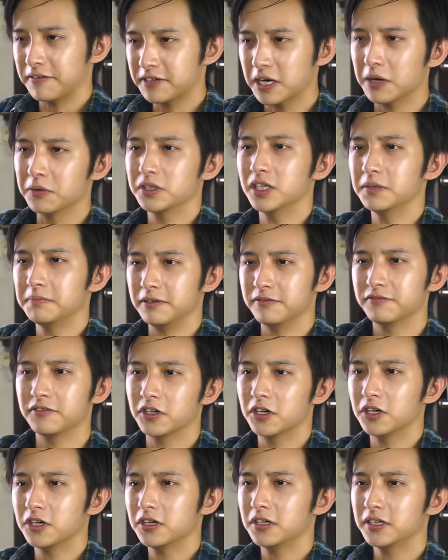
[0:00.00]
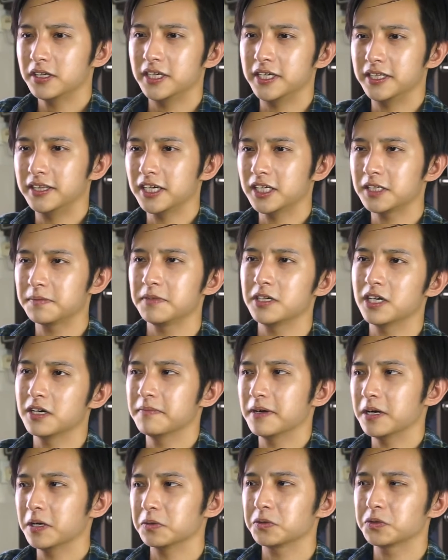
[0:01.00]
counted before. It takes me
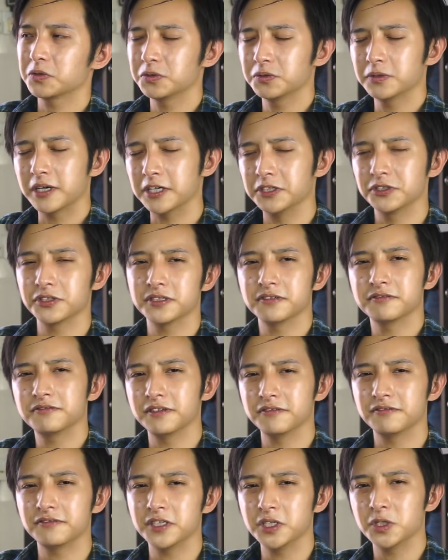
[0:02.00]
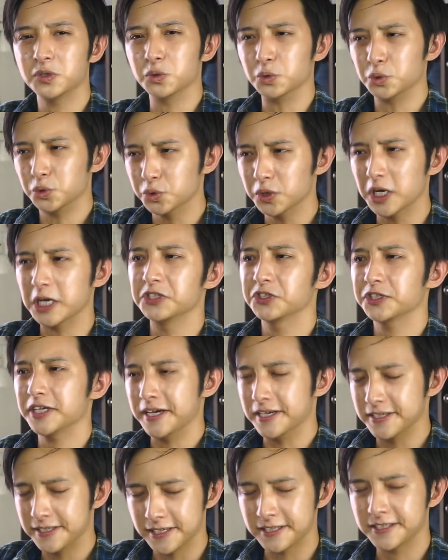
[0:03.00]
about 250 to
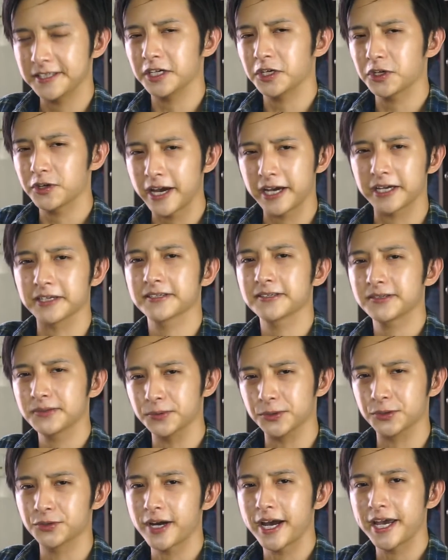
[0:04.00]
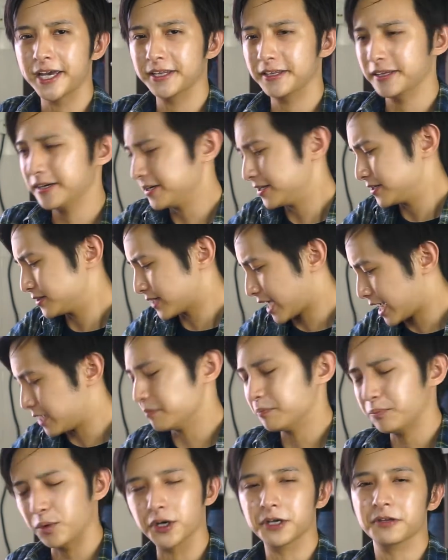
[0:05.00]
260 cranks to grind
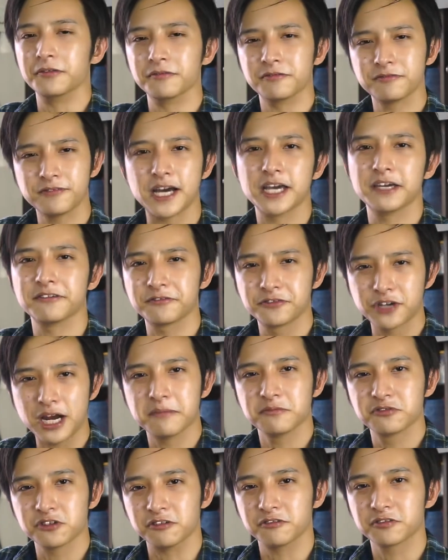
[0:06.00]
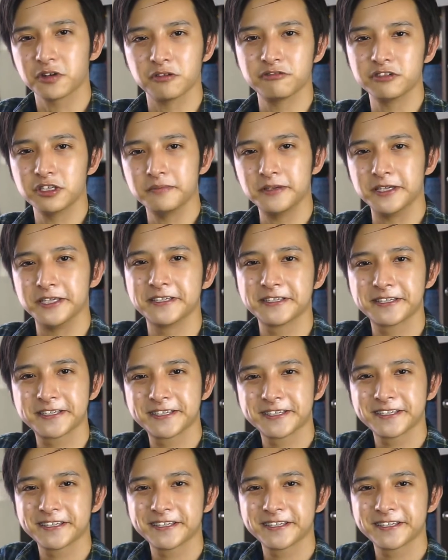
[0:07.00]
9.5 grams of coffee beans.